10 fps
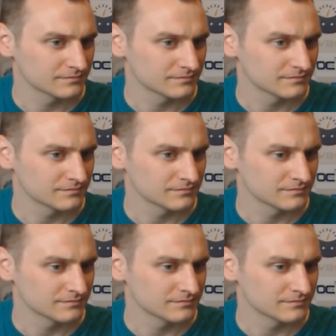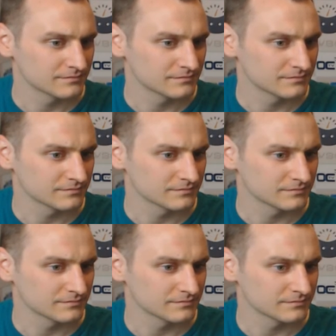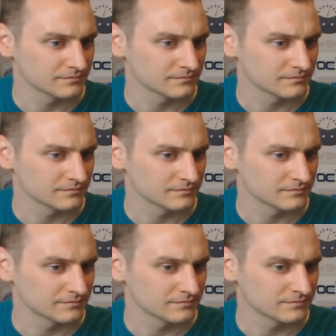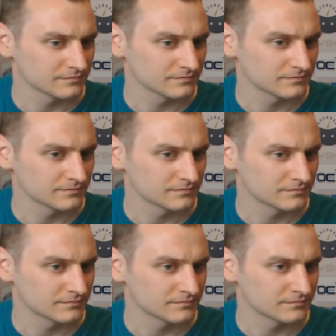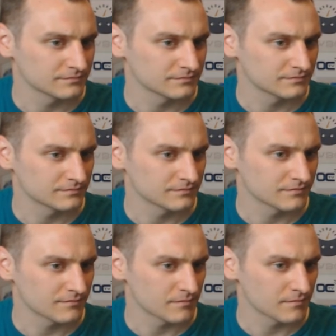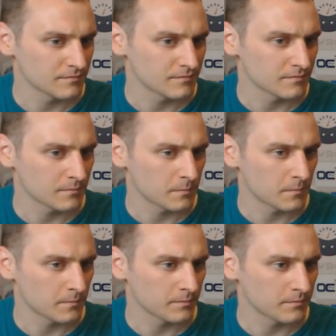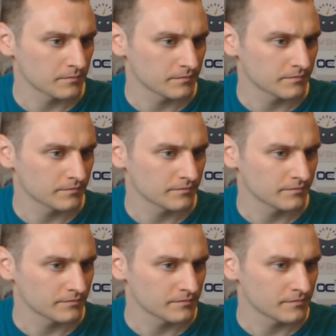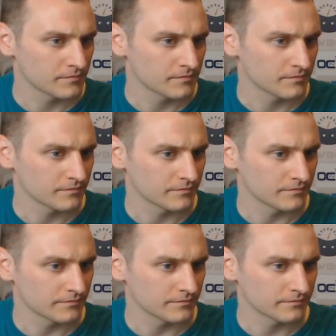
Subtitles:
This person isn't speaking.